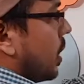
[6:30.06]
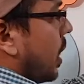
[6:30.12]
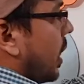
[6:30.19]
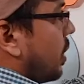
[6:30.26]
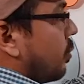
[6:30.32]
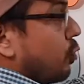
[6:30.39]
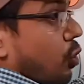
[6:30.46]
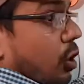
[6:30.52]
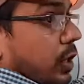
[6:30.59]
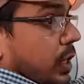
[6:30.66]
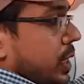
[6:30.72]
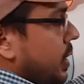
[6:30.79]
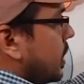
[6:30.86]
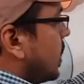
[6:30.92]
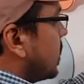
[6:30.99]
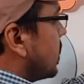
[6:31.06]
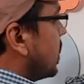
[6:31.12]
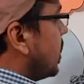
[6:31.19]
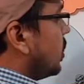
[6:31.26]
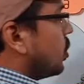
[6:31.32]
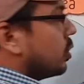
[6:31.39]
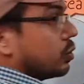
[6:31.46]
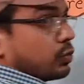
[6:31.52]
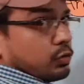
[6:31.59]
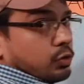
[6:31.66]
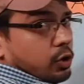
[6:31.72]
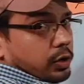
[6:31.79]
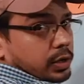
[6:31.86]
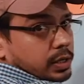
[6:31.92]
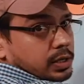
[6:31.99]
like 14 is equal to
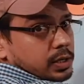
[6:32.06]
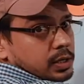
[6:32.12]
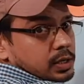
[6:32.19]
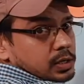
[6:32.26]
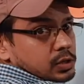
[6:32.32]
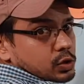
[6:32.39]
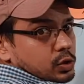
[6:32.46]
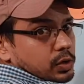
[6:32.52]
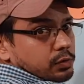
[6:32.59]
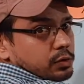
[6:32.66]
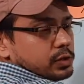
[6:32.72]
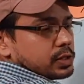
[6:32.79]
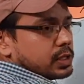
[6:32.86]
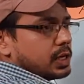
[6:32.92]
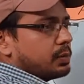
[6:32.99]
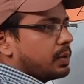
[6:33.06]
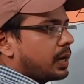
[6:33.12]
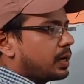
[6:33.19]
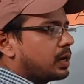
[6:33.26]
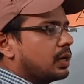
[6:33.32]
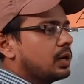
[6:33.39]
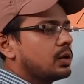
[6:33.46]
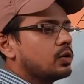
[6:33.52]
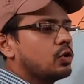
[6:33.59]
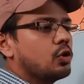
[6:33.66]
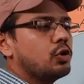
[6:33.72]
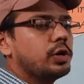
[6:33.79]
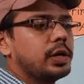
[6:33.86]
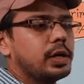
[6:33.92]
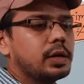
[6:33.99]
14. So if you see by color
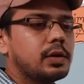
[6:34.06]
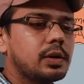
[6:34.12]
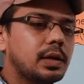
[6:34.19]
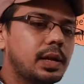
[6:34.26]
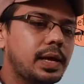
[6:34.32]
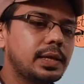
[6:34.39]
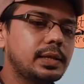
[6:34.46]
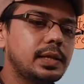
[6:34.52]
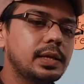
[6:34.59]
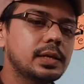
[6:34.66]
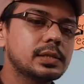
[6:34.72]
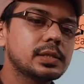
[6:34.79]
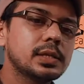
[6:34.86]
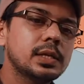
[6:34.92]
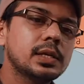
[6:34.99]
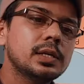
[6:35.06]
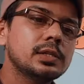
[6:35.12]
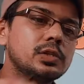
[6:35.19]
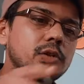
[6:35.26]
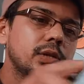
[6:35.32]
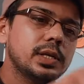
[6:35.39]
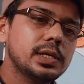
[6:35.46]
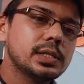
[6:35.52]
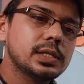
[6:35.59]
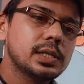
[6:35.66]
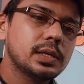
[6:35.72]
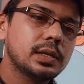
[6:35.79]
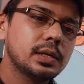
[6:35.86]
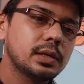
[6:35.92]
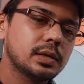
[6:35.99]
coding like this, so this
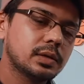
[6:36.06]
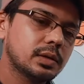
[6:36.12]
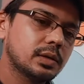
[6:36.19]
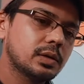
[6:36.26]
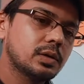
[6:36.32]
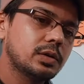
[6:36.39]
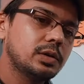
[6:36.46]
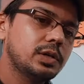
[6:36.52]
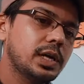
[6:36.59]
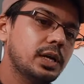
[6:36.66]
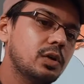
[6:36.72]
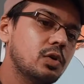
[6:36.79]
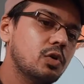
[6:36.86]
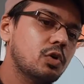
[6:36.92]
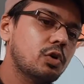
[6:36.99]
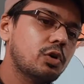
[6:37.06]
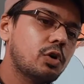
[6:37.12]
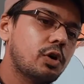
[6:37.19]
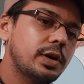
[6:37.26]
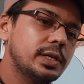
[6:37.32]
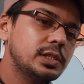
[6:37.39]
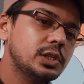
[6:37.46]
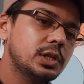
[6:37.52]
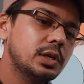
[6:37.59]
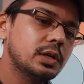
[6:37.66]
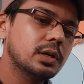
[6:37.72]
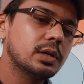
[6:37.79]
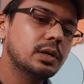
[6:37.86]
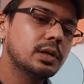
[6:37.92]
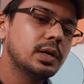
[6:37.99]
yellow or orange
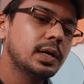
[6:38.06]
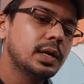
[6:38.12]
color